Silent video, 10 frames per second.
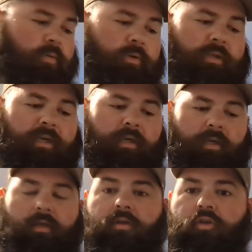with
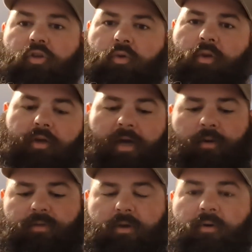the new look I
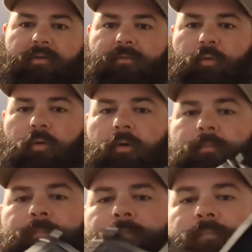was going for,